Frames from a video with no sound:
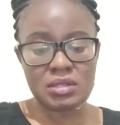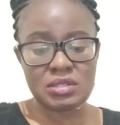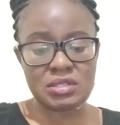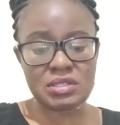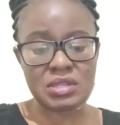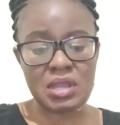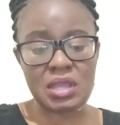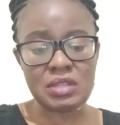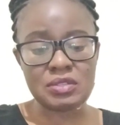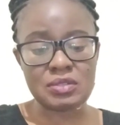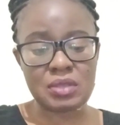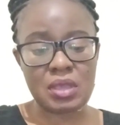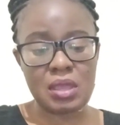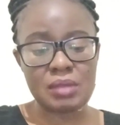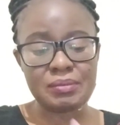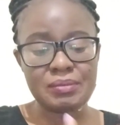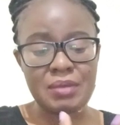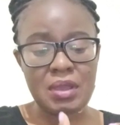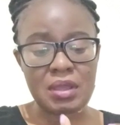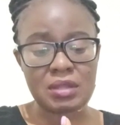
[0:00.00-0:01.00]
Try to
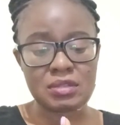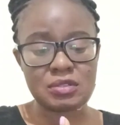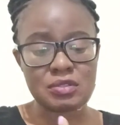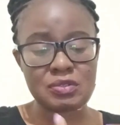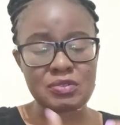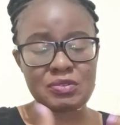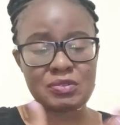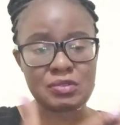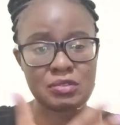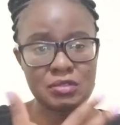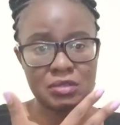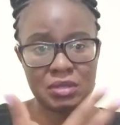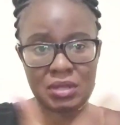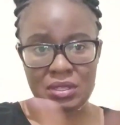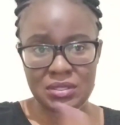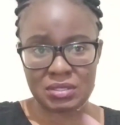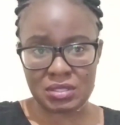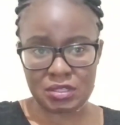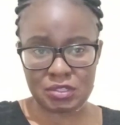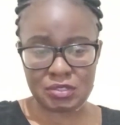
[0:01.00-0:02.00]
get back to
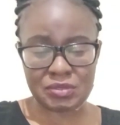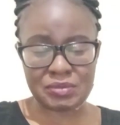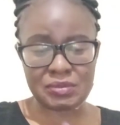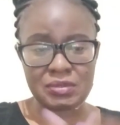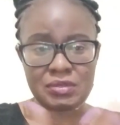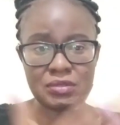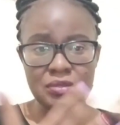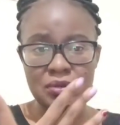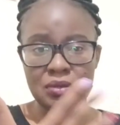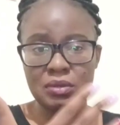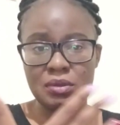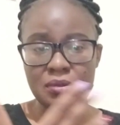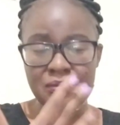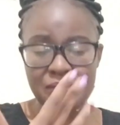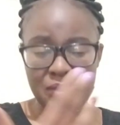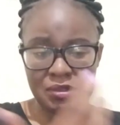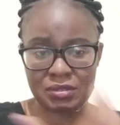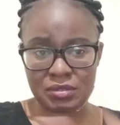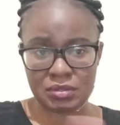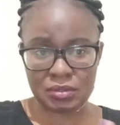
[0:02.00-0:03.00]
socialization just slowly
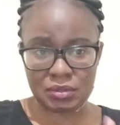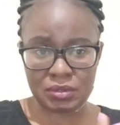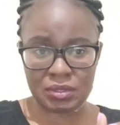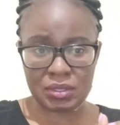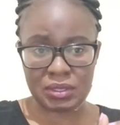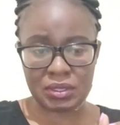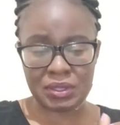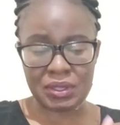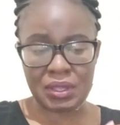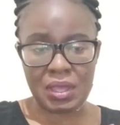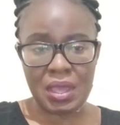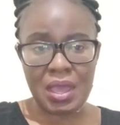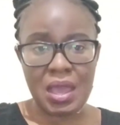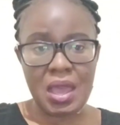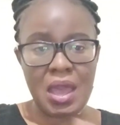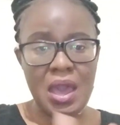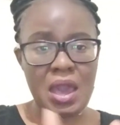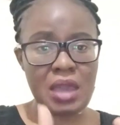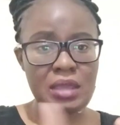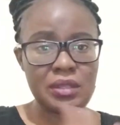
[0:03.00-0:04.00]
by slowly.
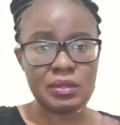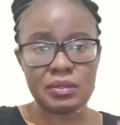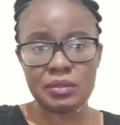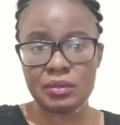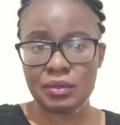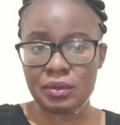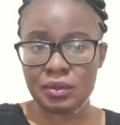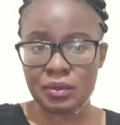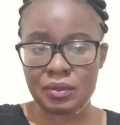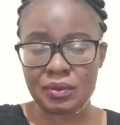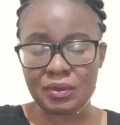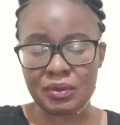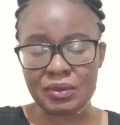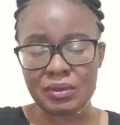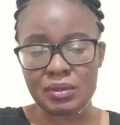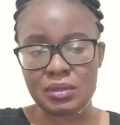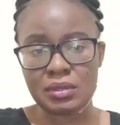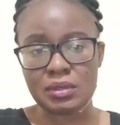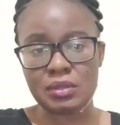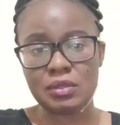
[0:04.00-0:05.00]
I
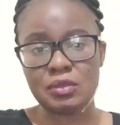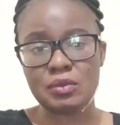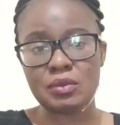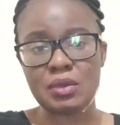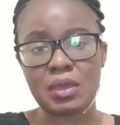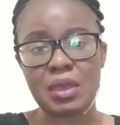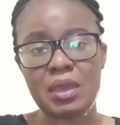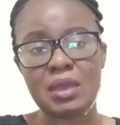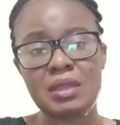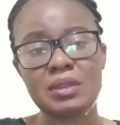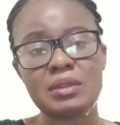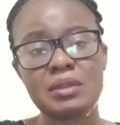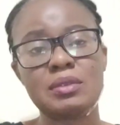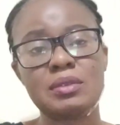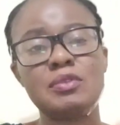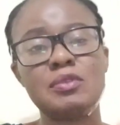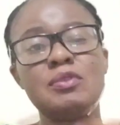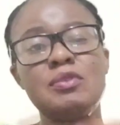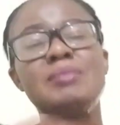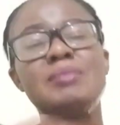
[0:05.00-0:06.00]
know you
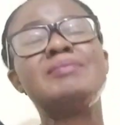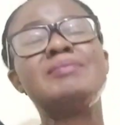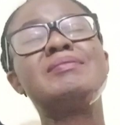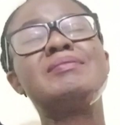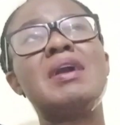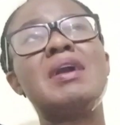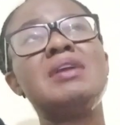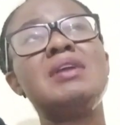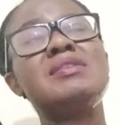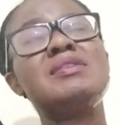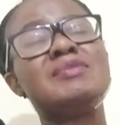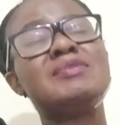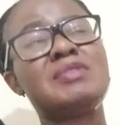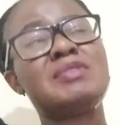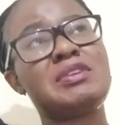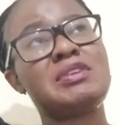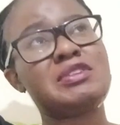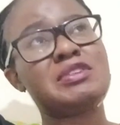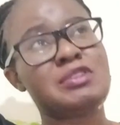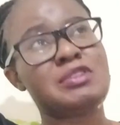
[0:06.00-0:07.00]
might have
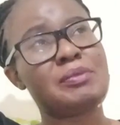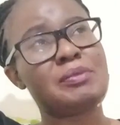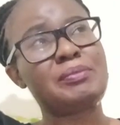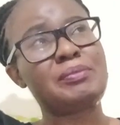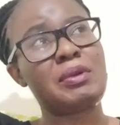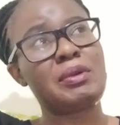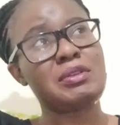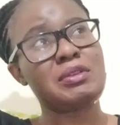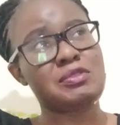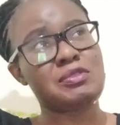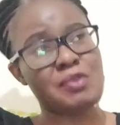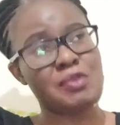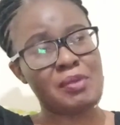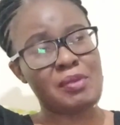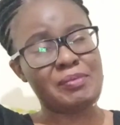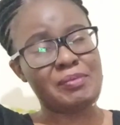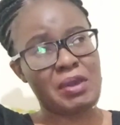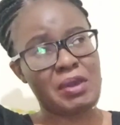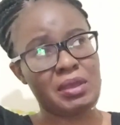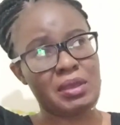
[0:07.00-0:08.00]
reached a point
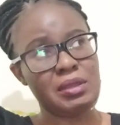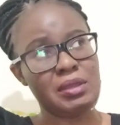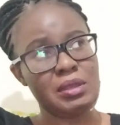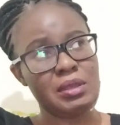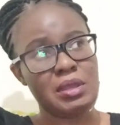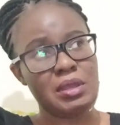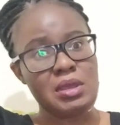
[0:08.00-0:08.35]
whereby